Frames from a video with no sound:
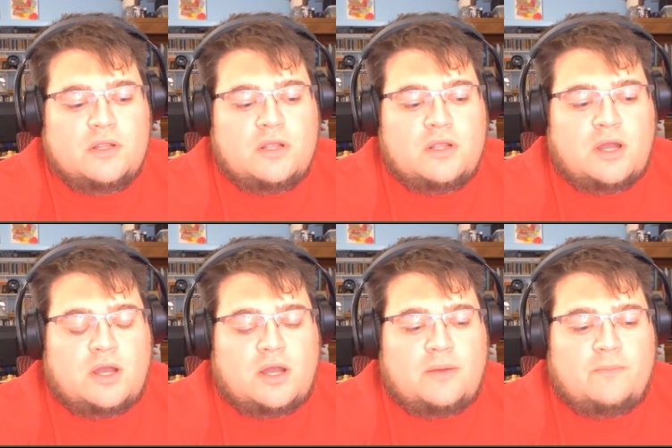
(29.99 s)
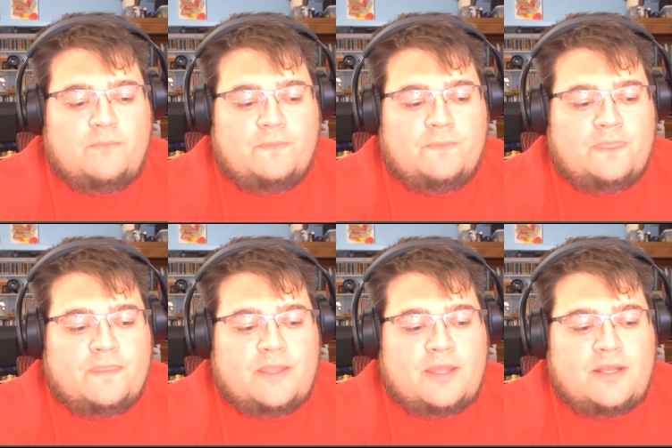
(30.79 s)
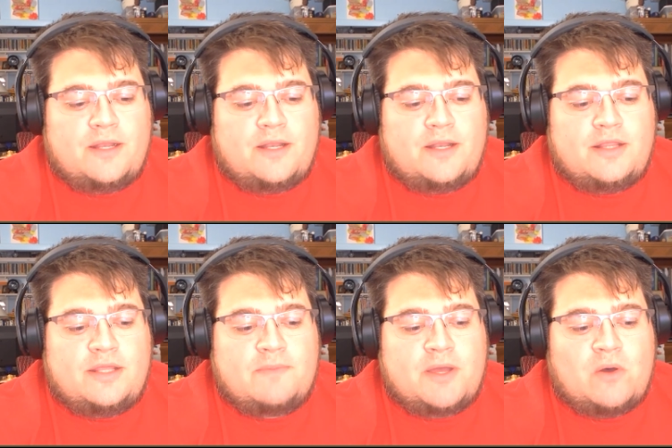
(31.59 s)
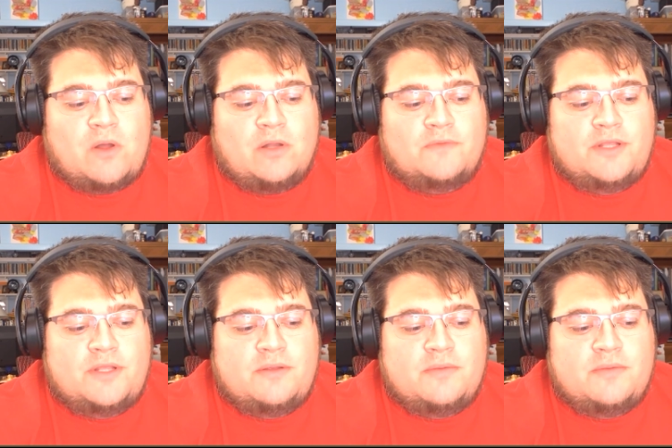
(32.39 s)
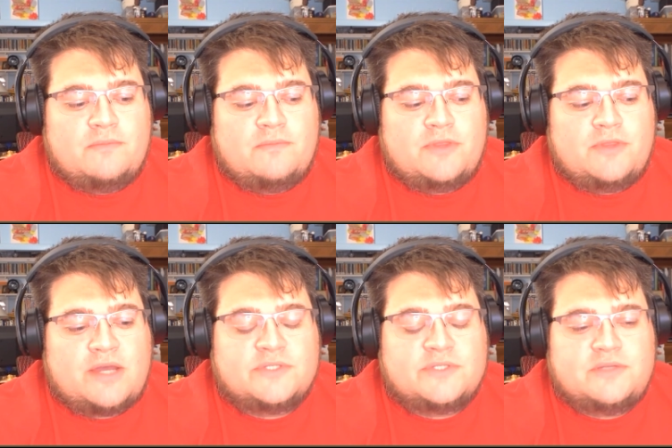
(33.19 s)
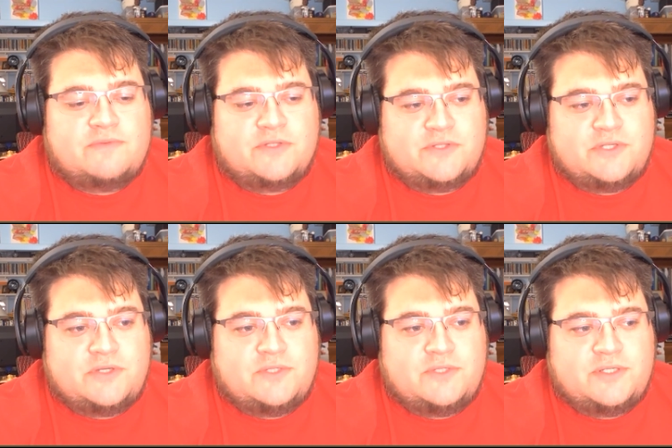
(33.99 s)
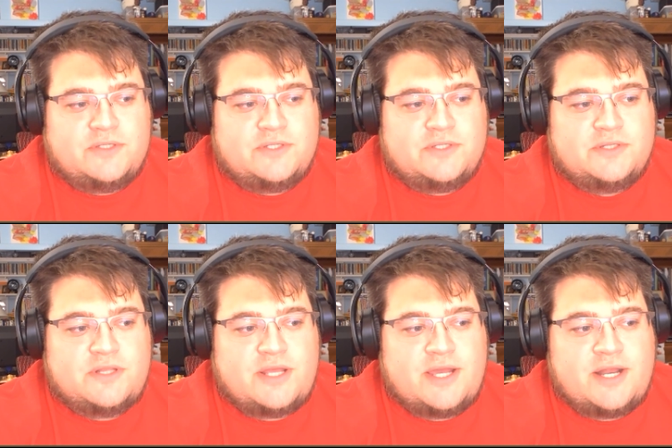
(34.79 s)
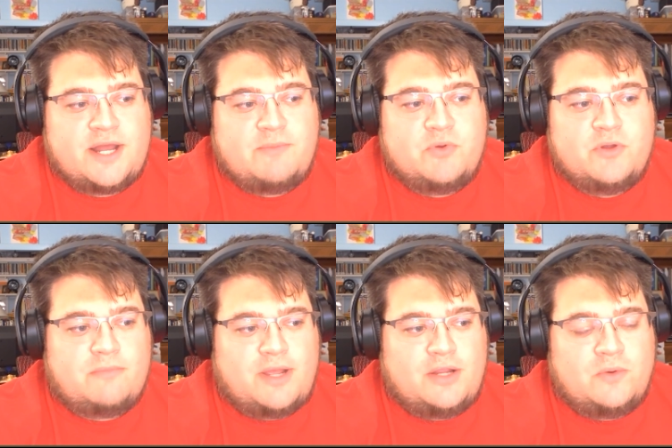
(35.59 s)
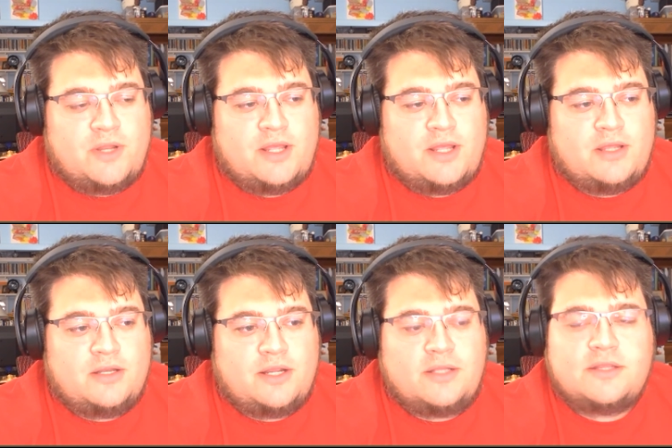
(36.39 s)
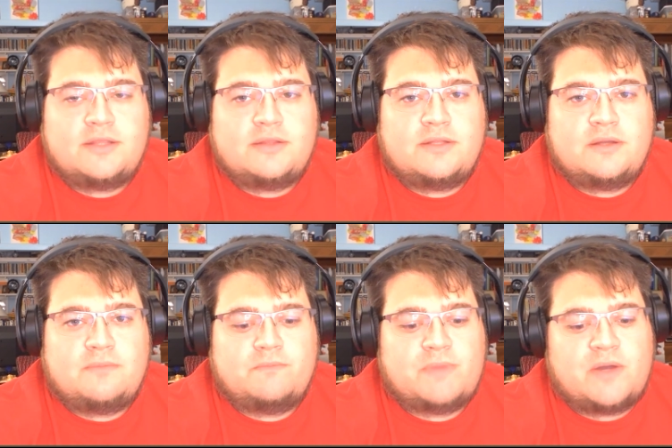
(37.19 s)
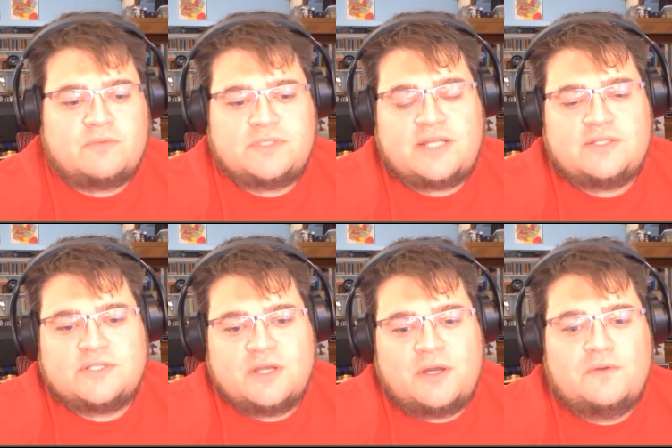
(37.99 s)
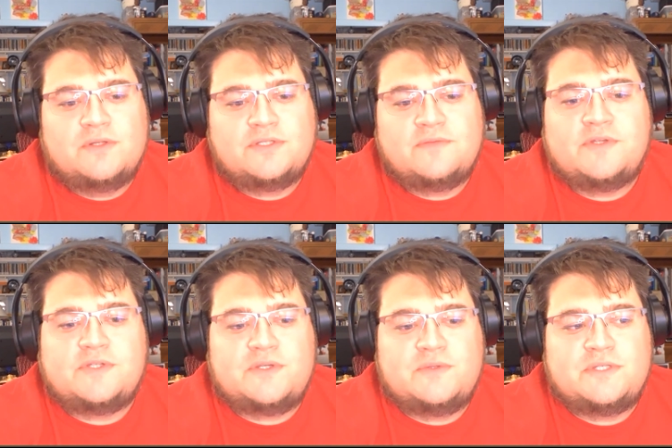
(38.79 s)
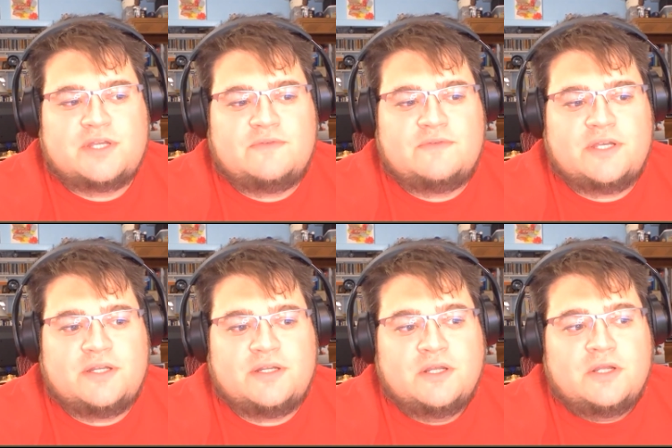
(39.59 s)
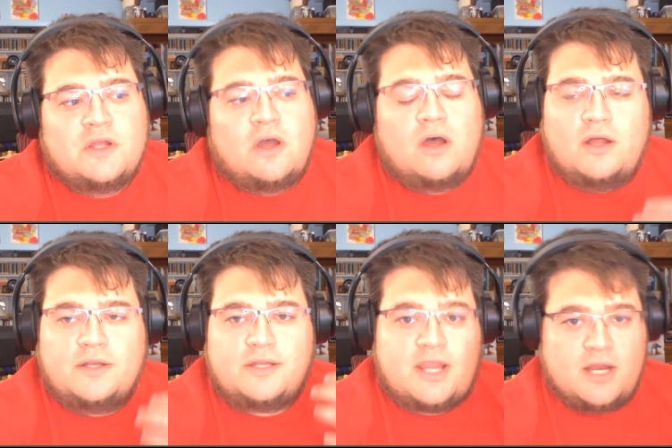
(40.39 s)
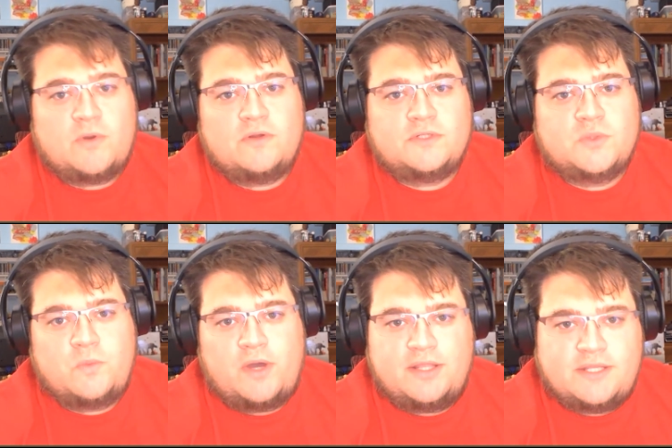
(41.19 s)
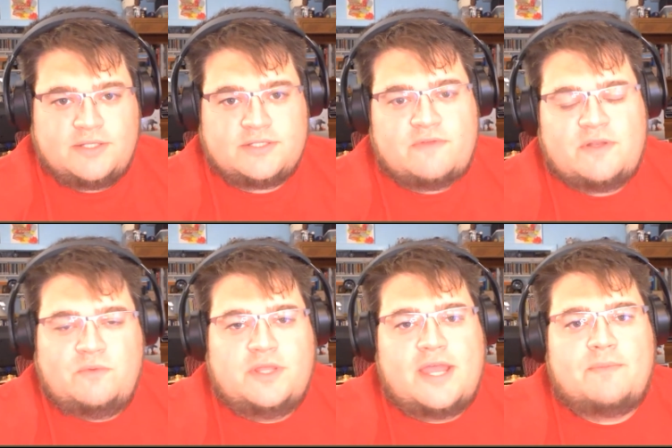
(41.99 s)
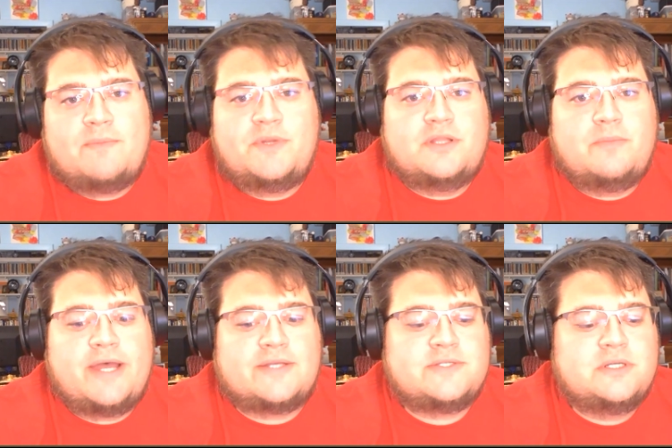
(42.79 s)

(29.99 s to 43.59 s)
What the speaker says: Um, and I think about all of the thousands of excuses that I put in my own head and about tens of hundreds of excuses I have said on camera to why things haven't really happened in the past.